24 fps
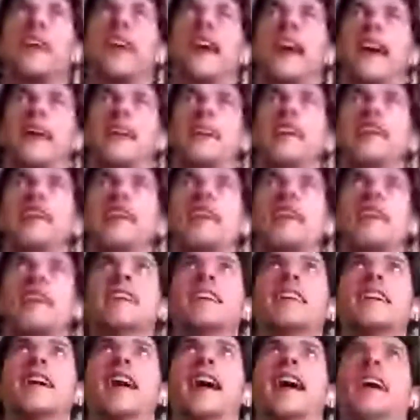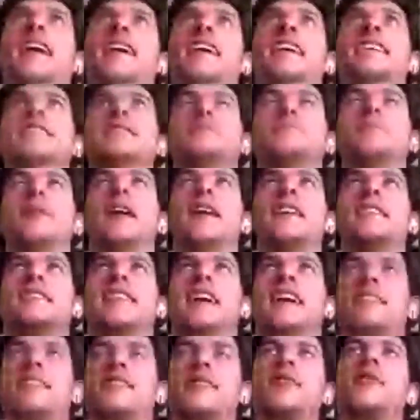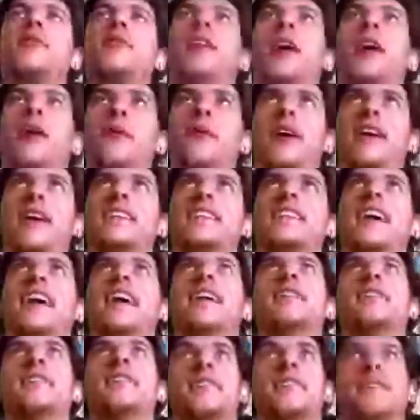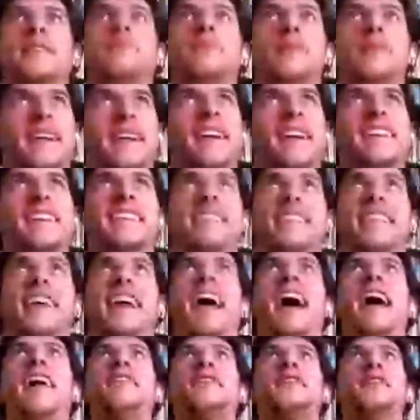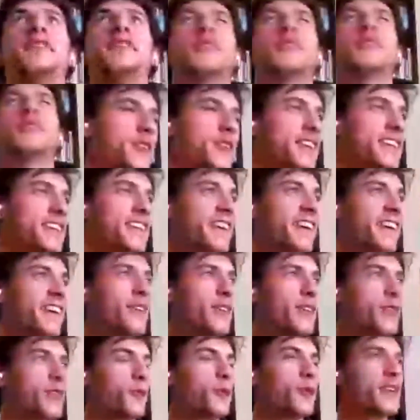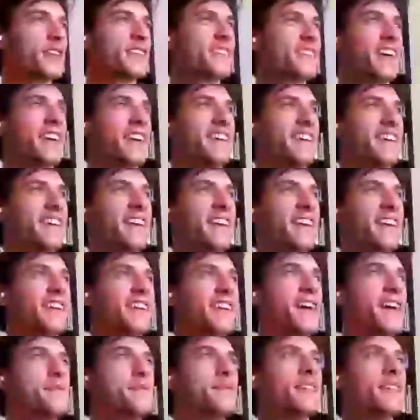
And his boss asked, now, why is that? It's because they have to in order to get all the work done in time.